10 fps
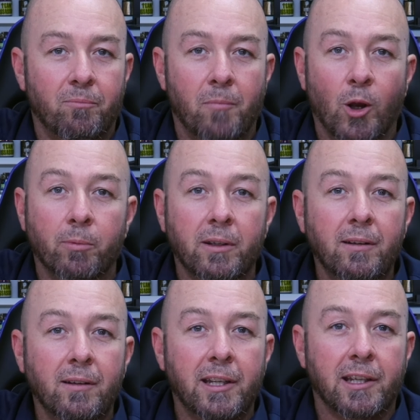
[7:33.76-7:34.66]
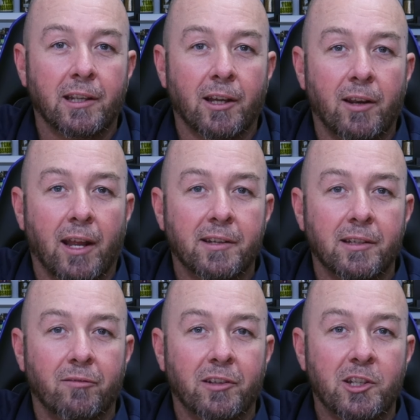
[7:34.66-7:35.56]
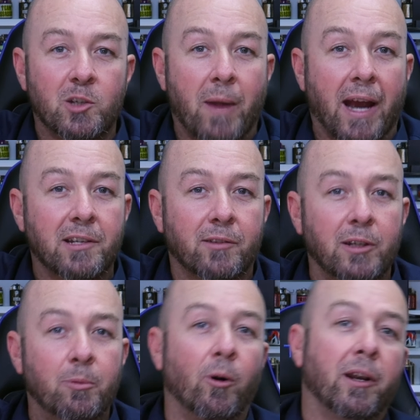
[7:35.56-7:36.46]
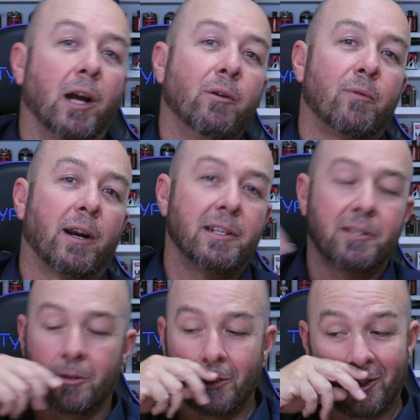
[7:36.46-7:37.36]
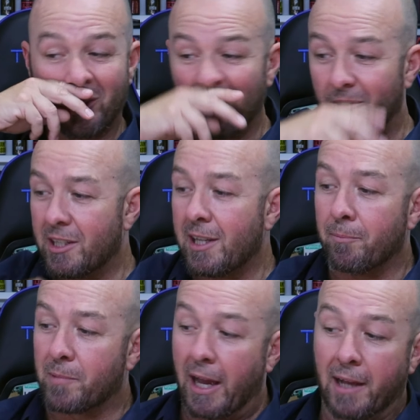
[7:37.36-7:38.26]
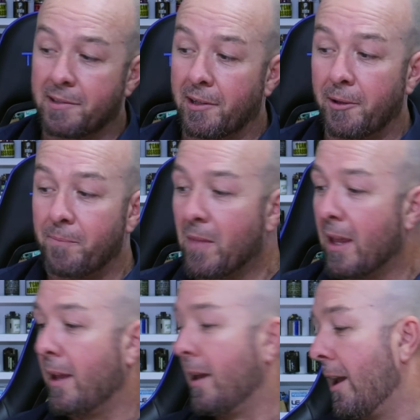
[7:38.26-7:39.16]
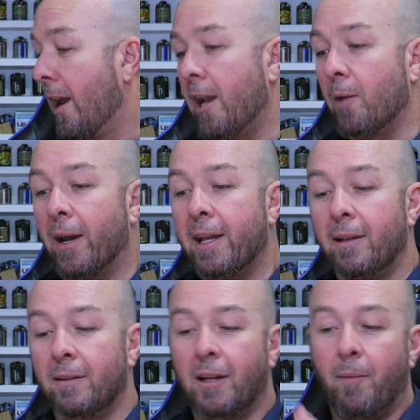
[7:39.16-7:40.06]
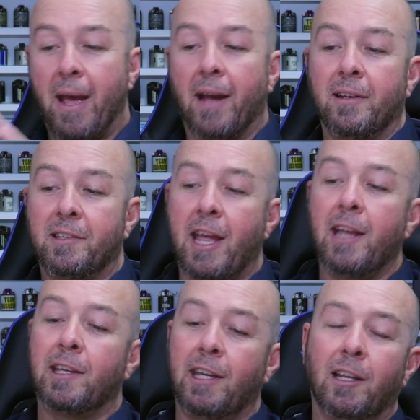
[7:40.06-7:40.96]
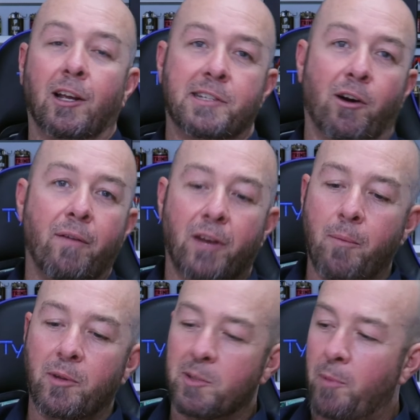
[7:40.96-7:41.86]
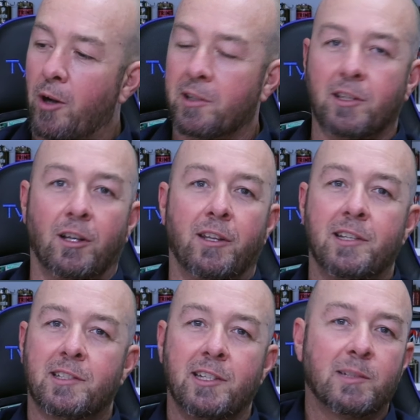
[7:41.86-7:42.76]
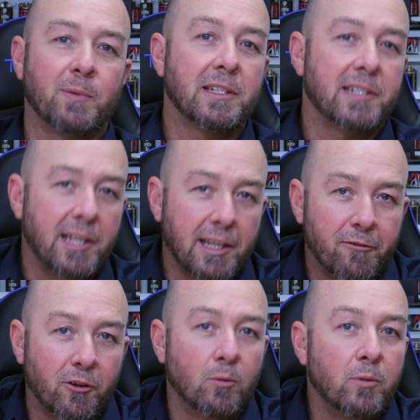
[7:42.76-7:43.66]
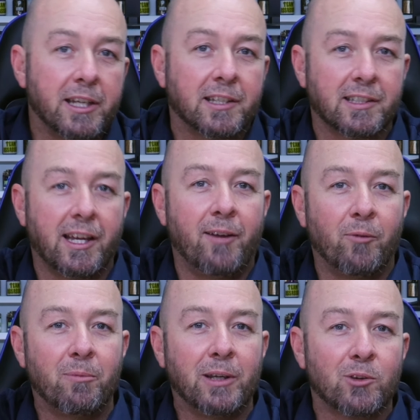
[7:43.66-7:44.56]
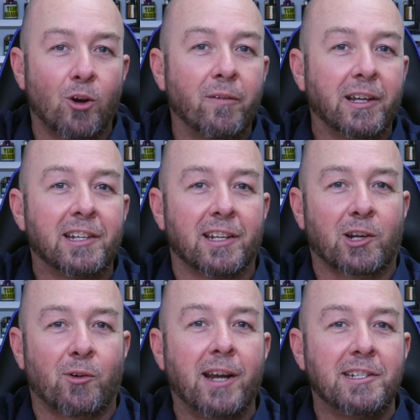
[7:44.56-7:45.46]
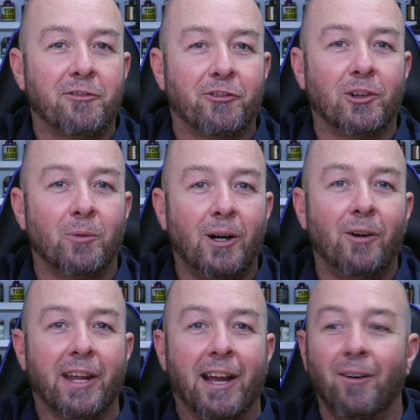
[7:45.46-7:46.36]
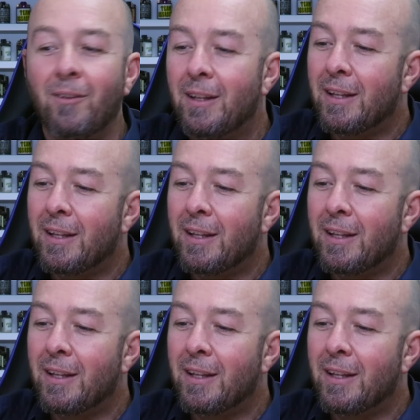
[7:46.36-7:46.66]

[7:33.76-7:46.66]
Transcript: Melbourne, he can go down to the Vintage Bash 3.0 and run his Cougar 2 team car. So anyway, about 10 kilos. Now, I haven't opened this box. This thing's been sitting here for weeks, and we've been driving each other crazy for a while now